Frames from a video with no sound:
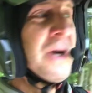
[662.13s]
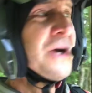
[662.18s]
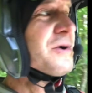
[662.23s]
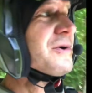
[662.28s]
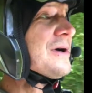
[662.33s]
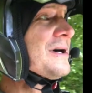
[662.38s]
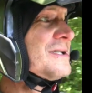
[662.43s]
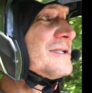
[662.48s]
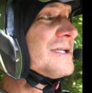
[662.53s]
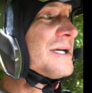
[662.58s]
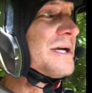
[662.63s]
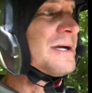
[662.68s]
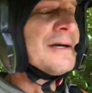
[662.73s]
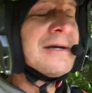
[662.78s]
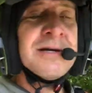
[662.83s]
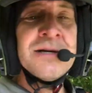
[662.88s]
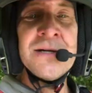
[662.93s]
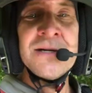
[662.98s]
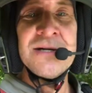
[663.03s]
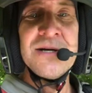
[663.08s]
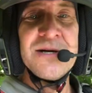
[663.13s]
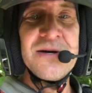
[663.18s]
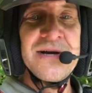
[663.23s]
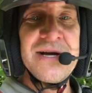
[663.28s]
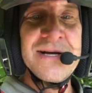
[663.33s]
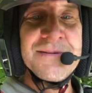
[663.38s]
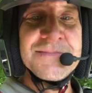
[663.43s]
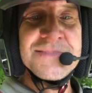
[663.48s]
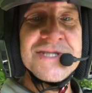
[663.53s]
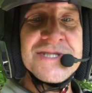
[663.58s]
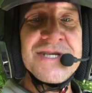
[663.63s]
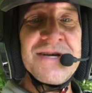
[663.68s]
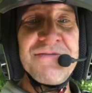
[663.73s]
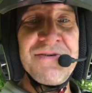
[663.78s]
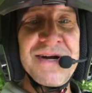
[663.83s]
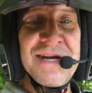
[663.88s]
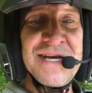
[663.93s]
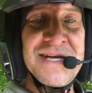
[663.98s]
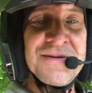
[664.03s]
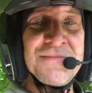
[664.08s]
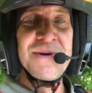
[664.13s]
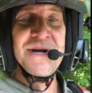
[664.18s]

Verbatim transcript: Crazy. Okay, I'm gonna see if I can get a